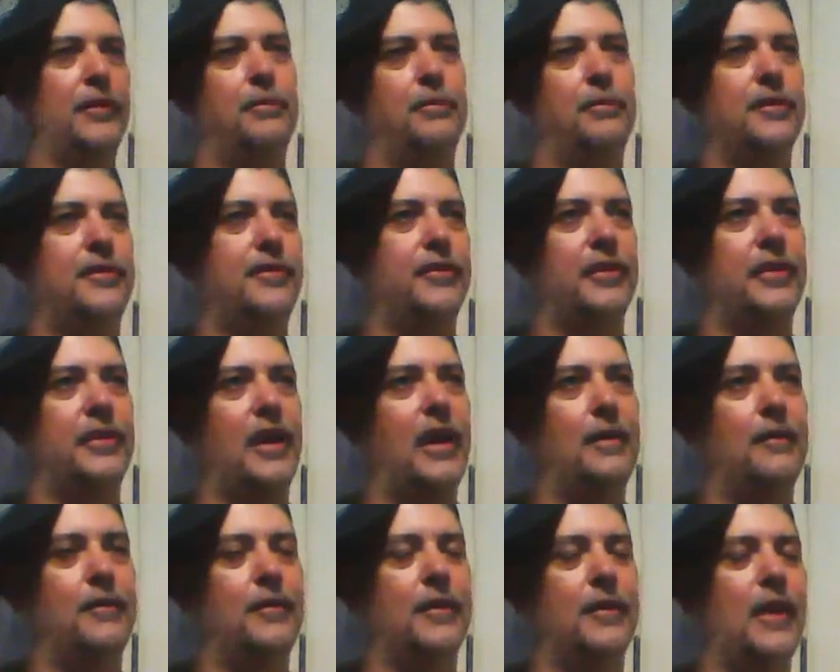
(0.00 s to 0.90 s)
Puts
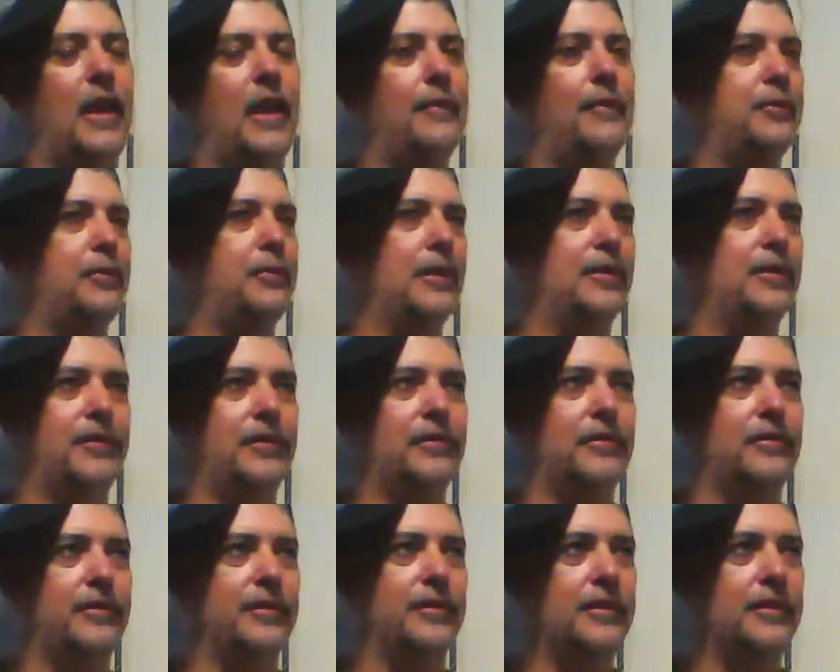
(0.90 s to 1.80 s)
the cops
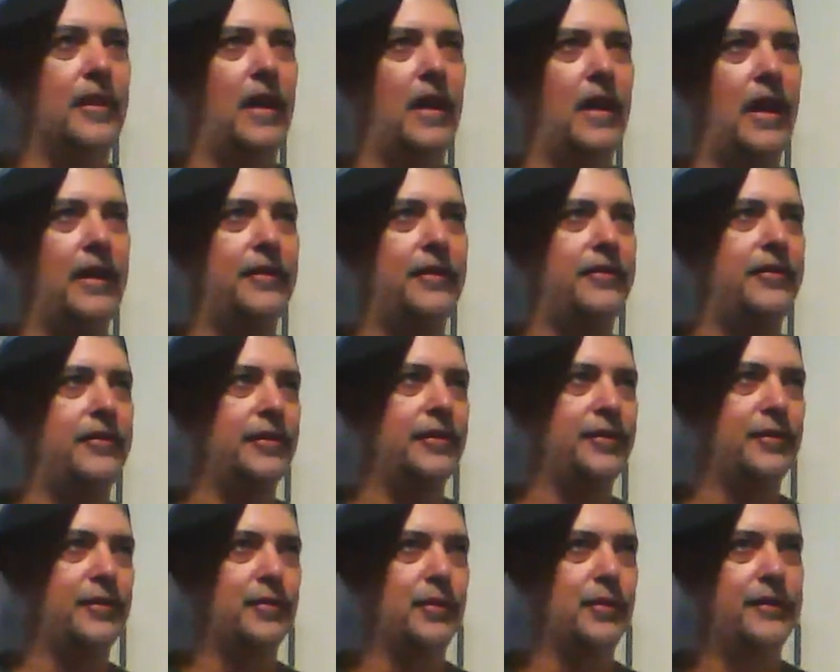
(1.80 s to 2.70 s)
basically in the
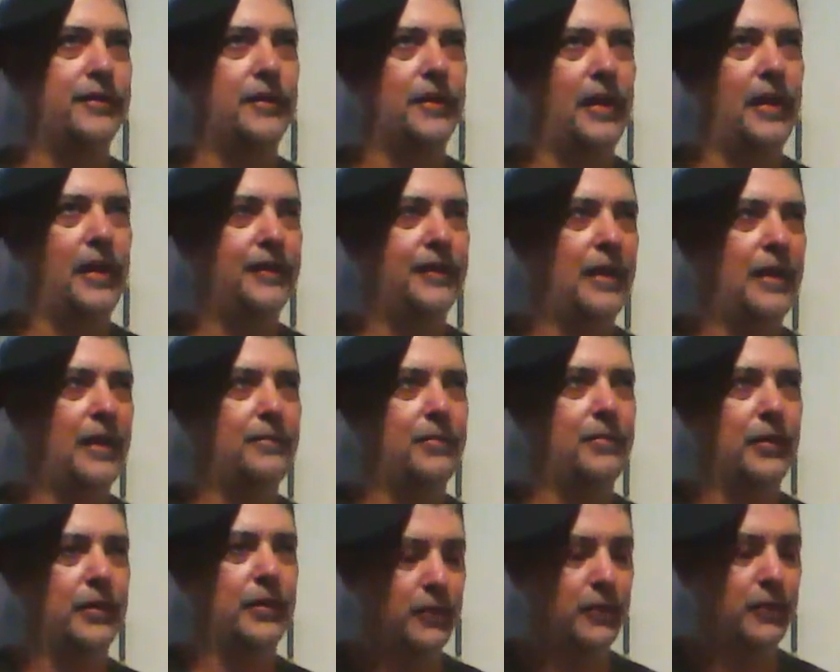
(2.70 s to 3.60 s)
ICU at
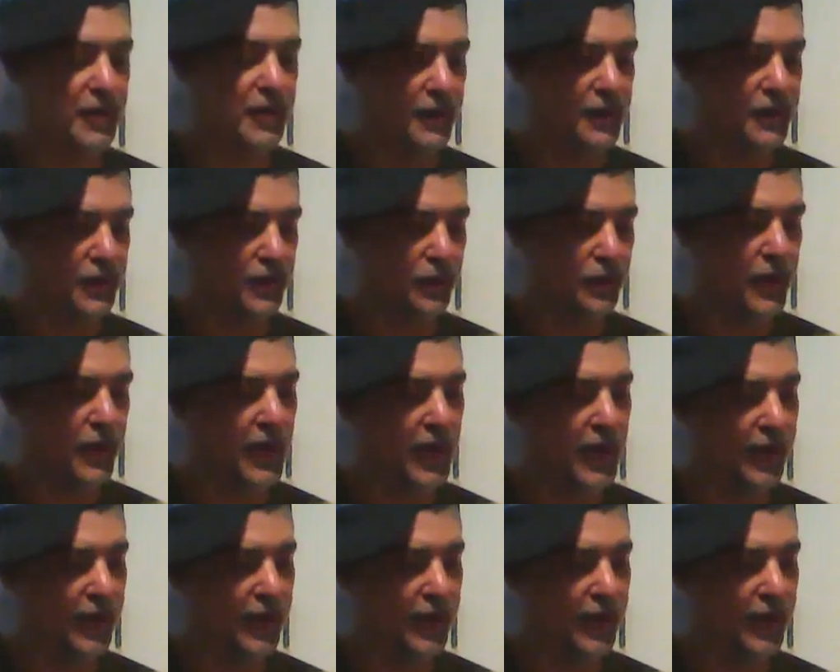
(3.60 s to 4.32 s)
that point, which I show the